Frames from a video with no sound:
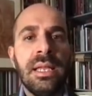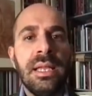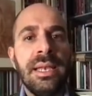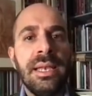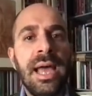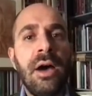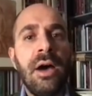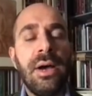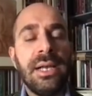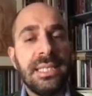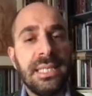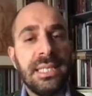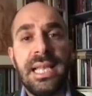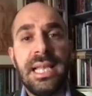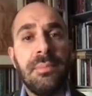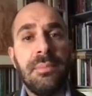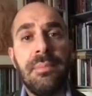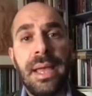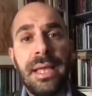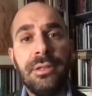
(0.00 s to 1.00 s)
Now, as I
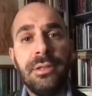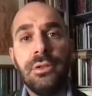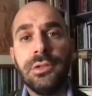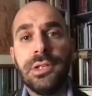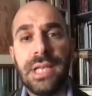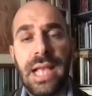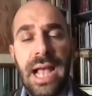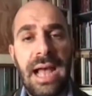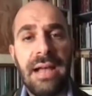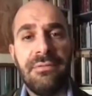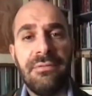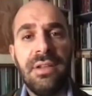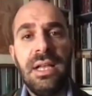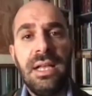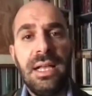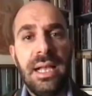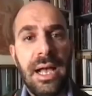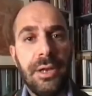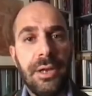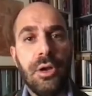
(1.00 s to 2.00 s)
said, medals have
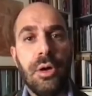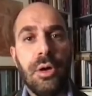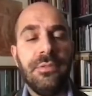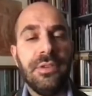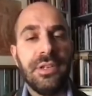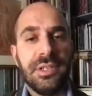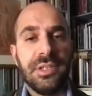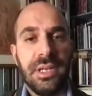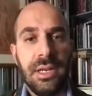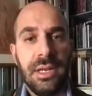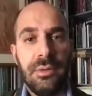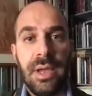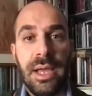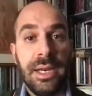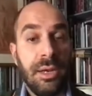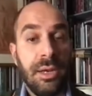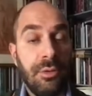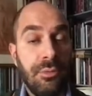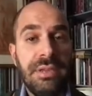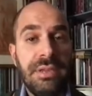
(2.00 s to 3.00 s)
an obverse and
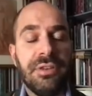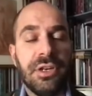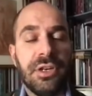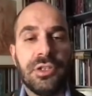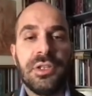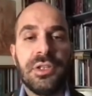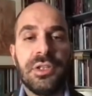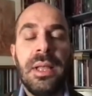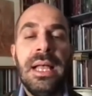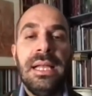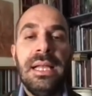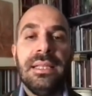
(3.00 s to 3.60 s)
a reverse.